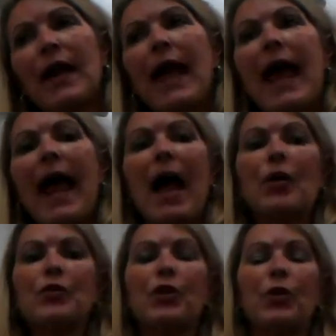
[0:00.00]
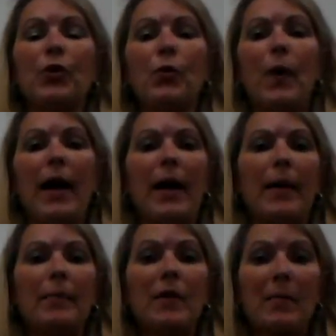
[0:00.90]
how to,
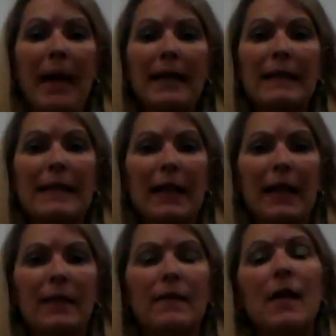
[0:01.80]
um, to make sense